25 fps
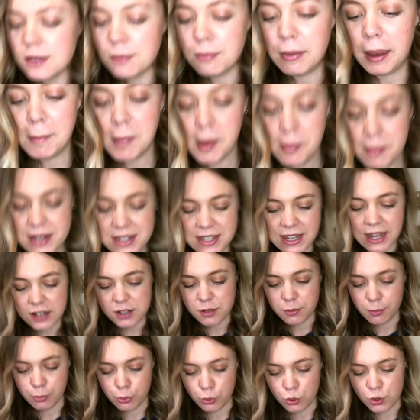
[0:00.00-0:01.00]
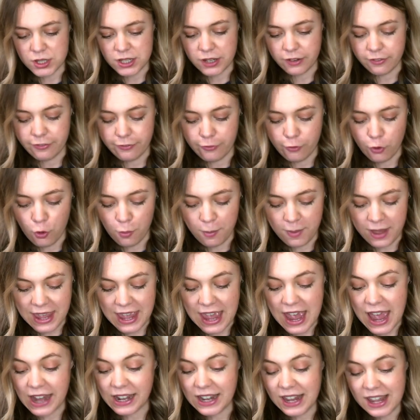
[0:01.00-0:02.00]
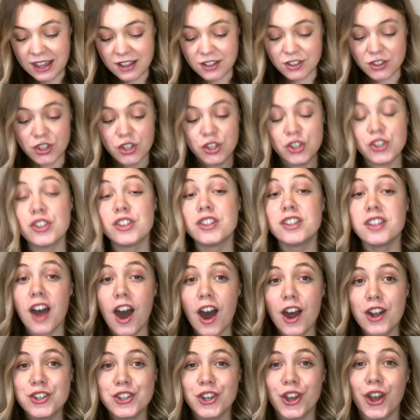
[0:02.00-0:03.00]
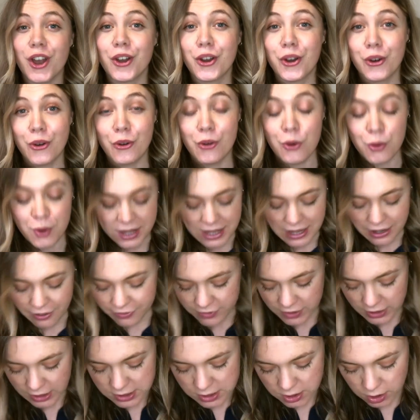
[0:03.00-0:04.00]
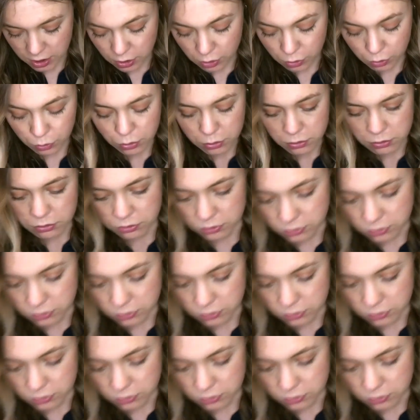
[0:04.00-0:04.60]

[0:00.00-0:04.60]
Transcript: My mum and dad bought it for me and it is such a cool gift idea. Oh,